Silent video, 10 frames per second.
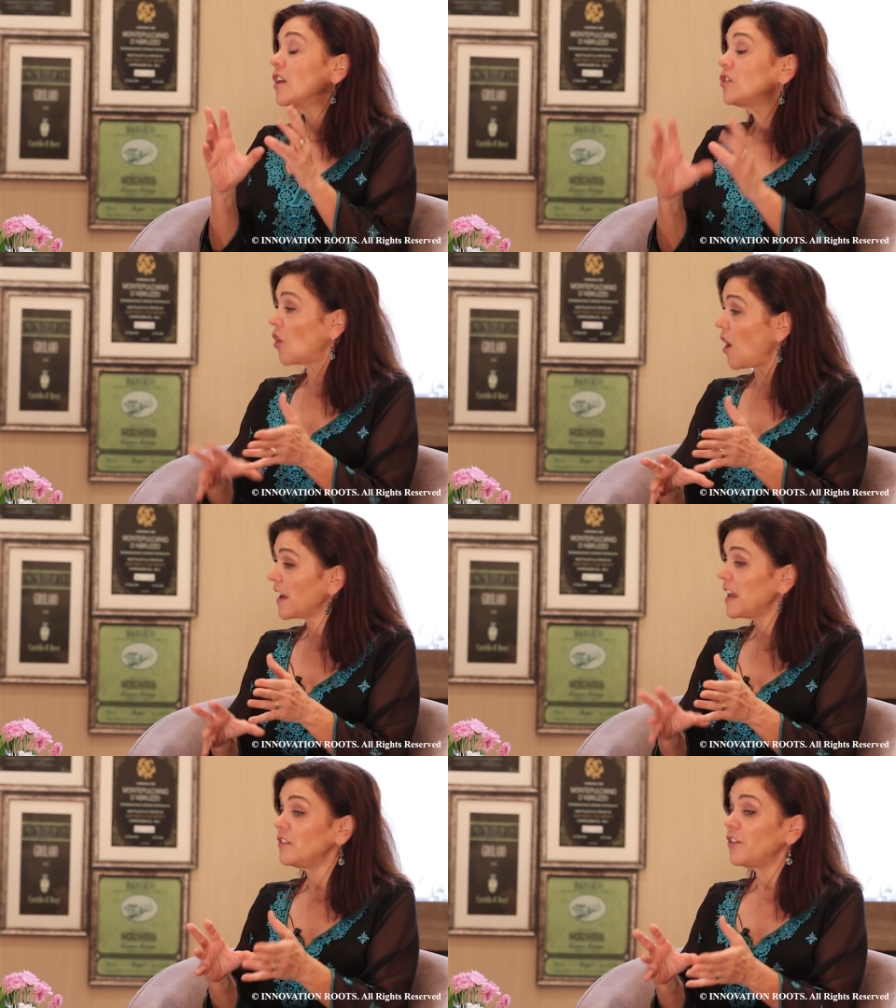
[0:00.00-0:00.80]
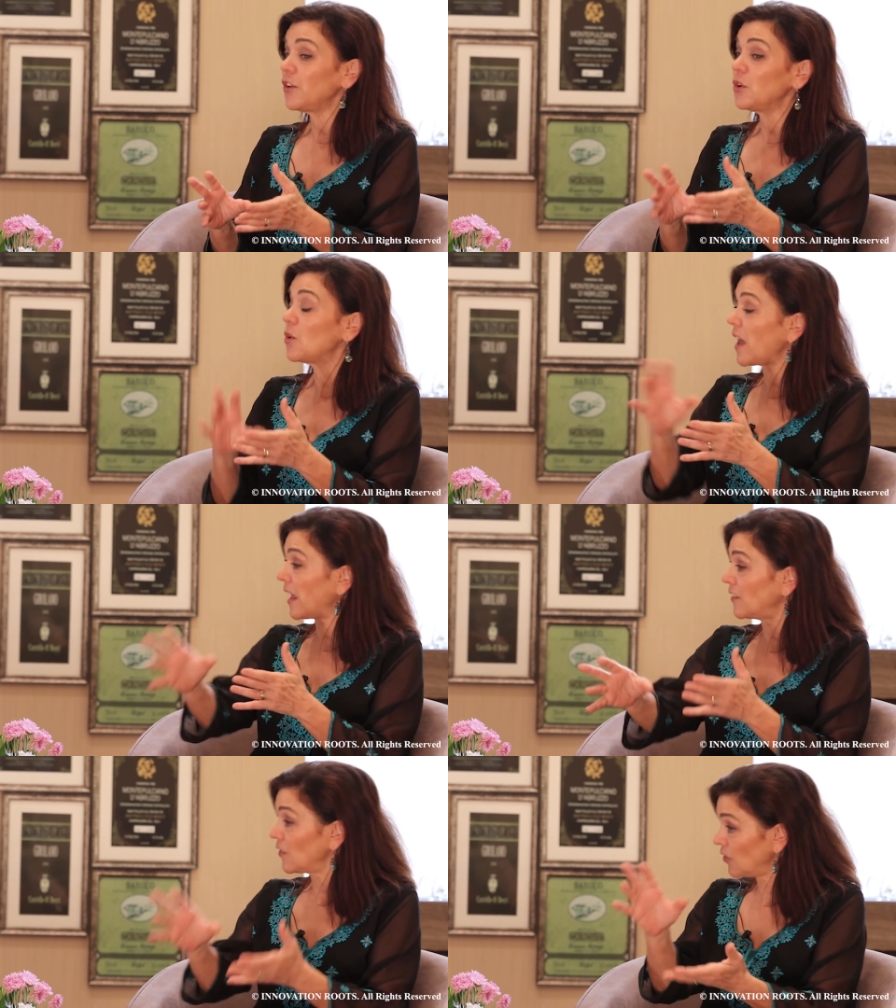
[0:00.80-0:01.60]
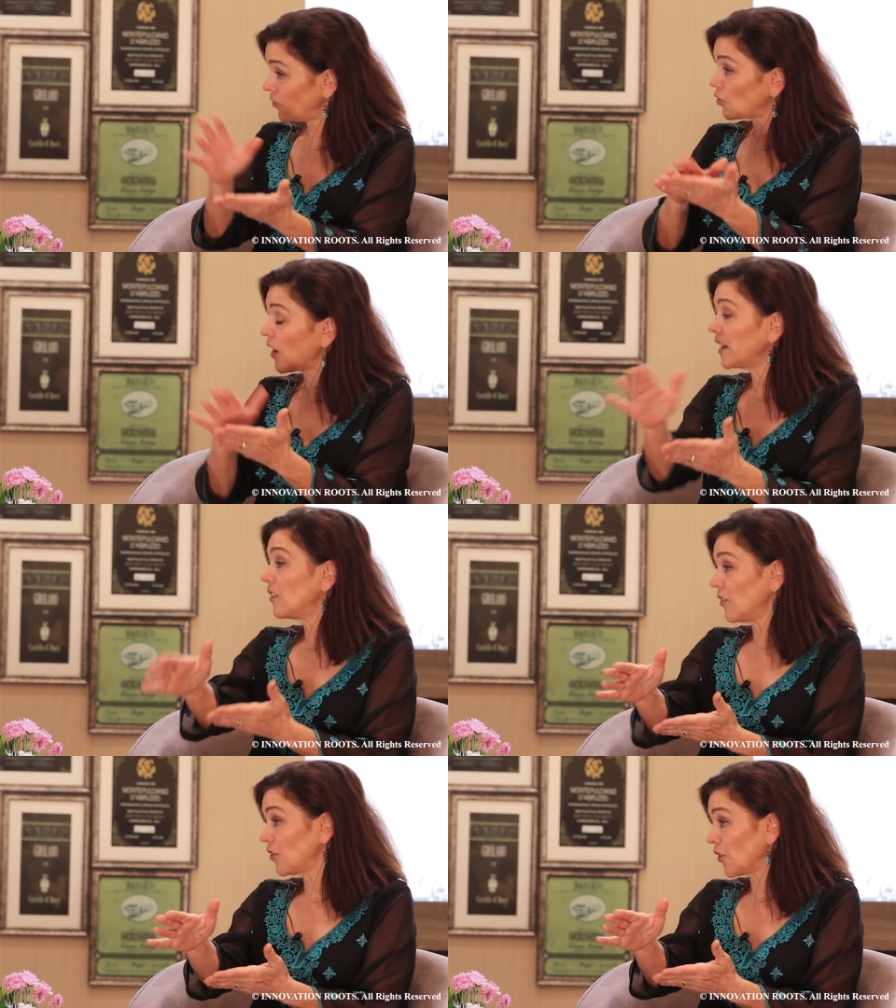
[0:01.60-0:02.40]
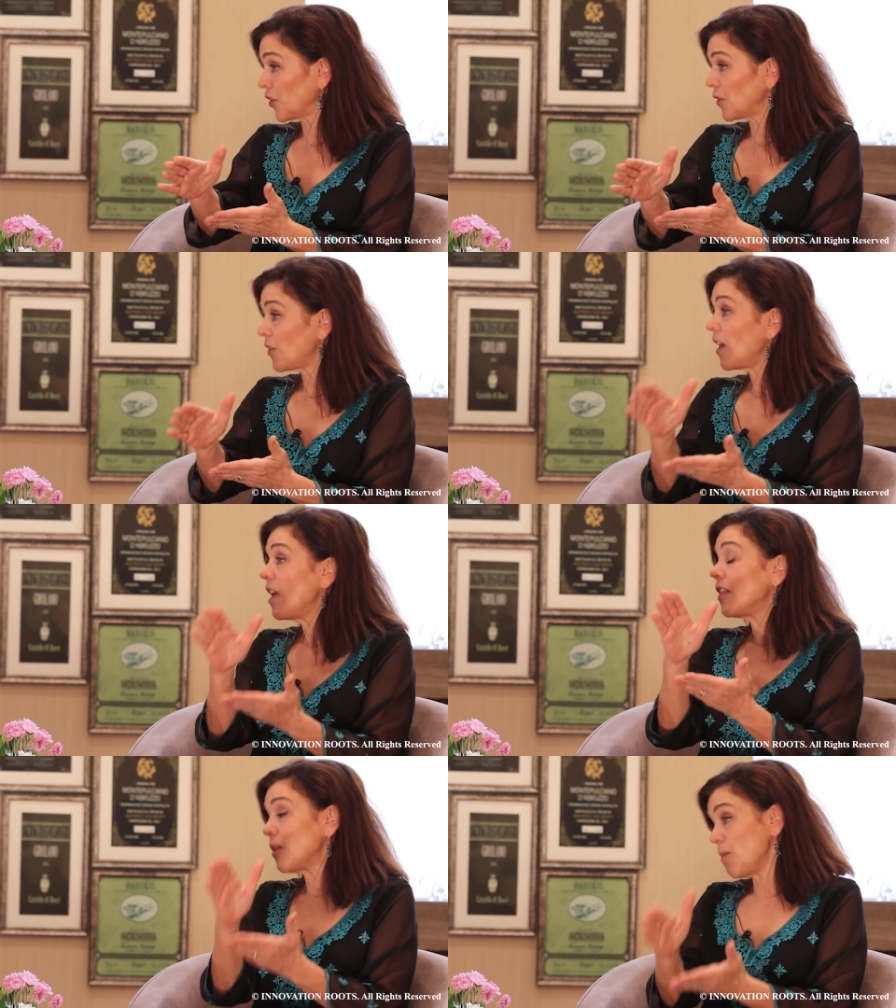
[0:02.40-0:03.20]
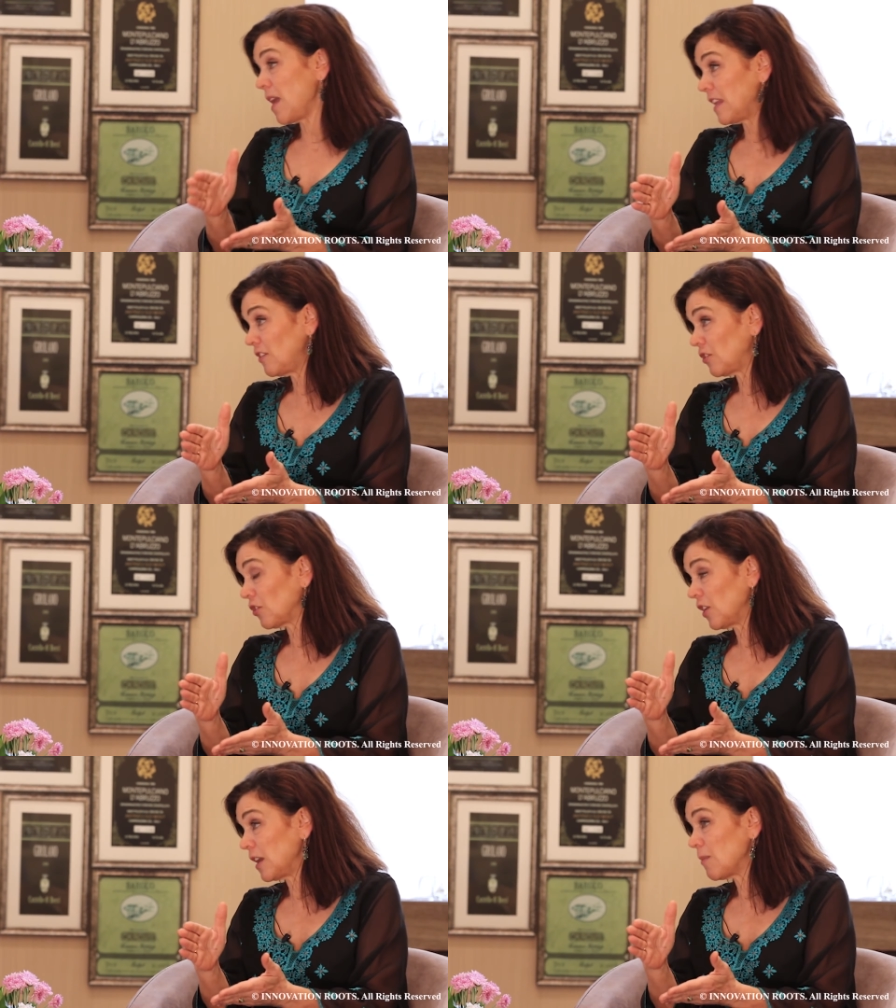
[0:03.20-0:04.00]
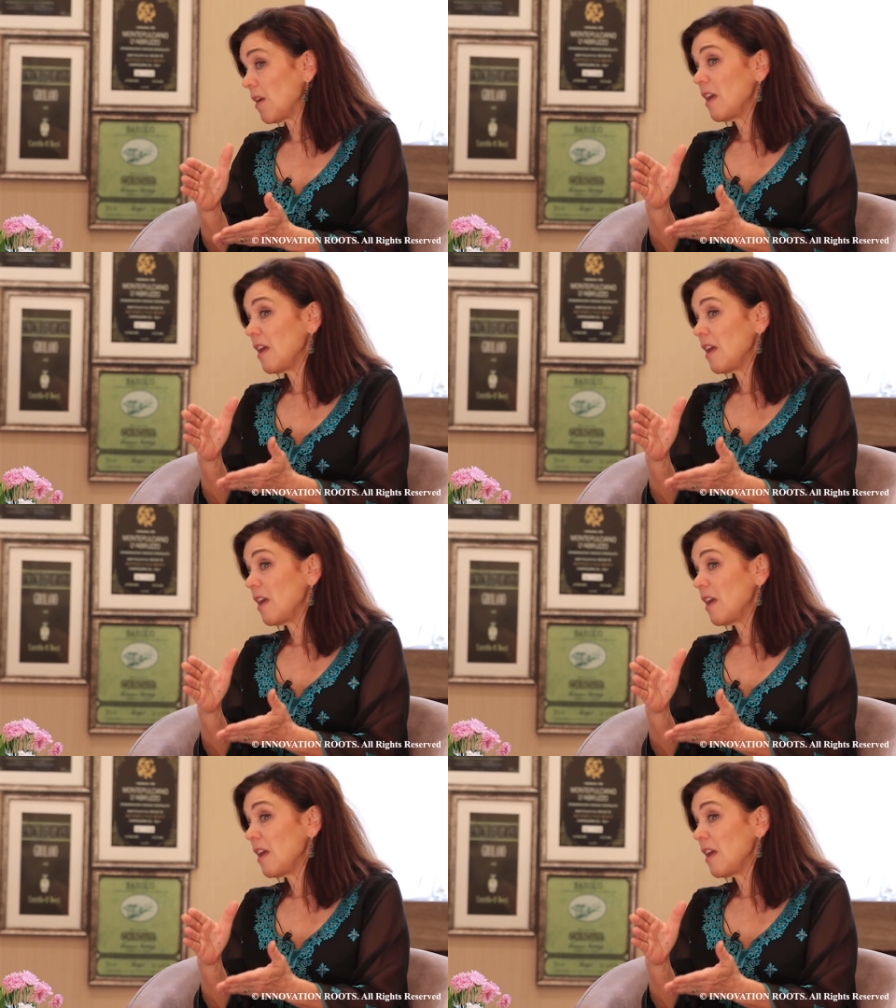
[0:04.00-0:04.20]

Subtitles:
talking to and trying to serve the mainstream